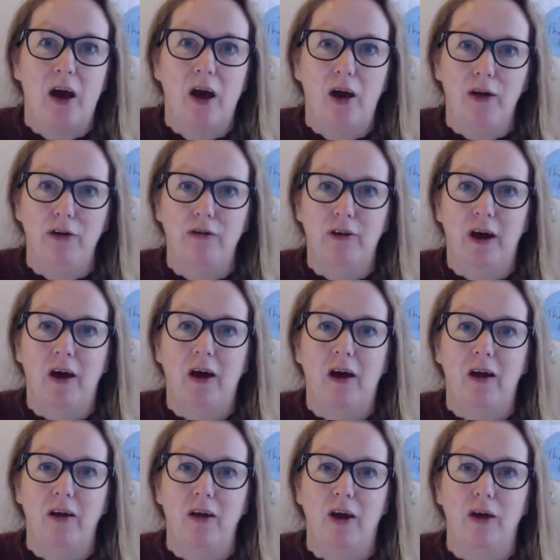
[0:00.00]
over
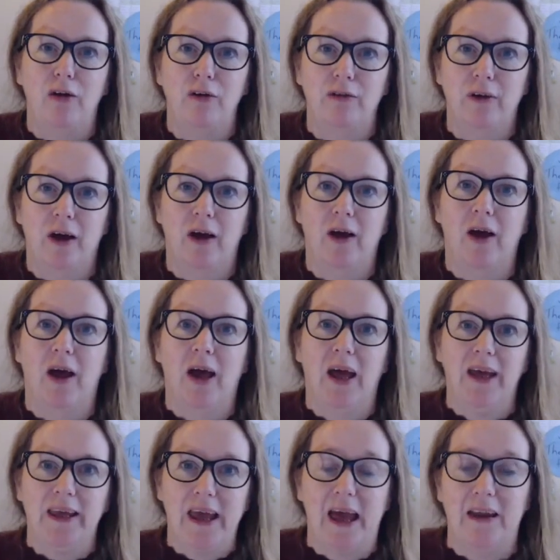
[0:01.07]
and over
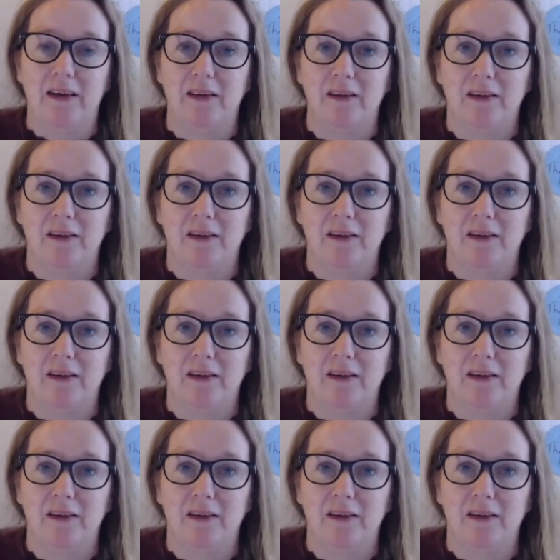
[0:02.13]
again.